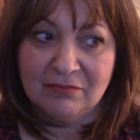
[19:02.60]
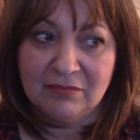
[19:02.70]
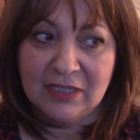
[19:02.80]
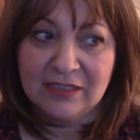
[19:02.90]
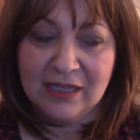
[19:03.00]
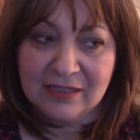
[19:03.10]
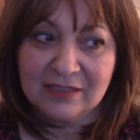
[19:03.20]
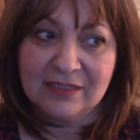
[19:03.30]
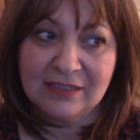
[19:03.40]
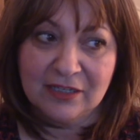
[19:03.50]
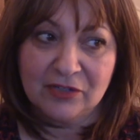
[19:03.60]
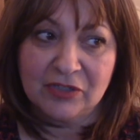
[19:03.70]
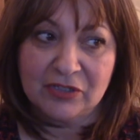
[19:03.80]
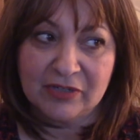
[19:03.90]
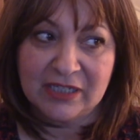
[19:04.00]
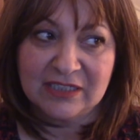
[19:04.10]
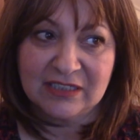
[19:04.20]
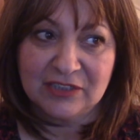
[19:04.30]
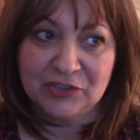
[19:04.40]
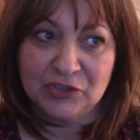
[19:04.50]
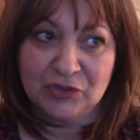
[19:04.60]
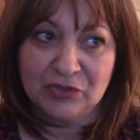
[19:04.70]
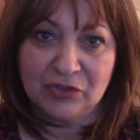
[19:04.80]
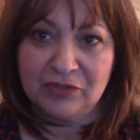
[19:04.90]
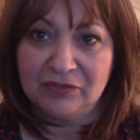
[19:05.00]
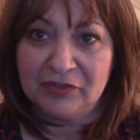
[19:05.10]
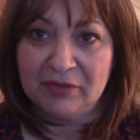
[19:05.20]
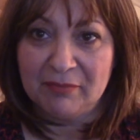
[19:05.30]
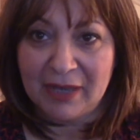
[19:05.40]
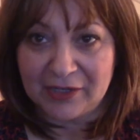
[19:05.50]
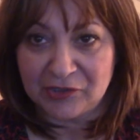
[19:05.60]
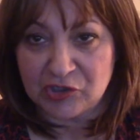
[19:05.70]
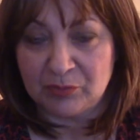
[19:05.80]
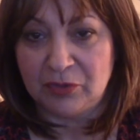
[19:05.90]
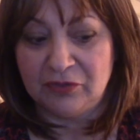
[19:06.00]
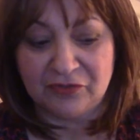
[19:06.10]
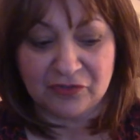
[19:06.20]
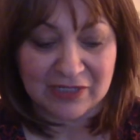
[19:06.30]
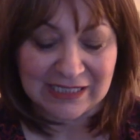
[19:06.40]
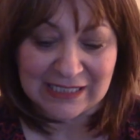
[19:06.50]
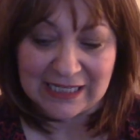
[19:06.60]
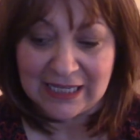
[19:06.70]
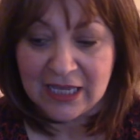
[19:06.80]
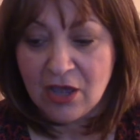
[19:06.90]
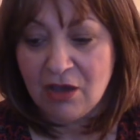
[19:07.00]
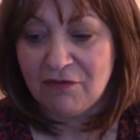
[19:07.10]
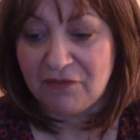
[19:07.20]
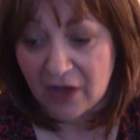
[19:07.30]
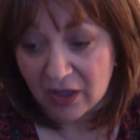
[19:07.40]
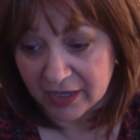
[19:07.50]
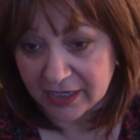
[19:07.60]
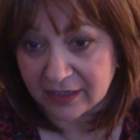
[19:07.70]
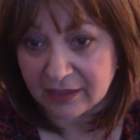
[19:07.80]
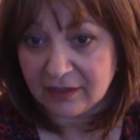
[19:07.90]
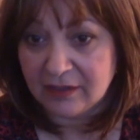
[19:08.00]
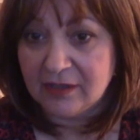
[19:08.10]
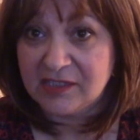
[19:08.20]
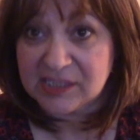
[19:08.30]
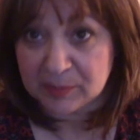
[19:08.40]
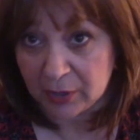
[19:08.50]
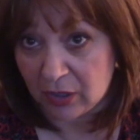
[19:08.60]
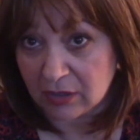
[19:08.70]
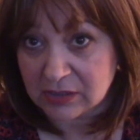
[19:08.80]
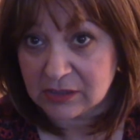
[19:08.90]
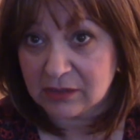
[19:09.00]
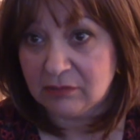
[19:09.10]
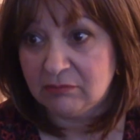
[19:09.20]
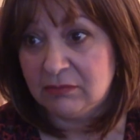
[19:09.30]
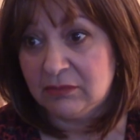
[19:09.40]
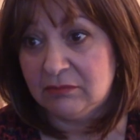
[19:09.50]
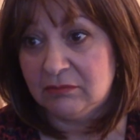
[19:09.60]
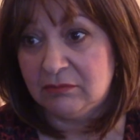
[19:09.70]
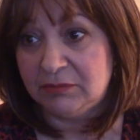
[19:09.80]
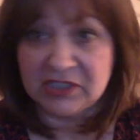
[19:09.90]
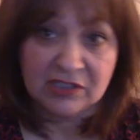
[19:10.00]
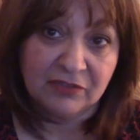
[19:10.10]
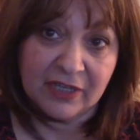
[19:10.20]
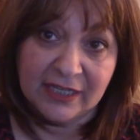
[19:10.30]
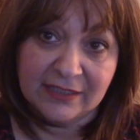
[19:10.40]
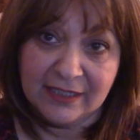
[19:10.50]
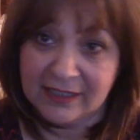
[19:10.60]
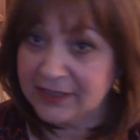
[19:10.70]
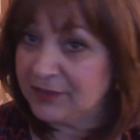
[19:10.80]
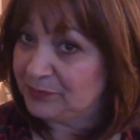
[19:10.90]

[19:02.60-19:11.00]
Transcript: it has deteriorated into not a very manageable frizzy fine sparse bit of a headache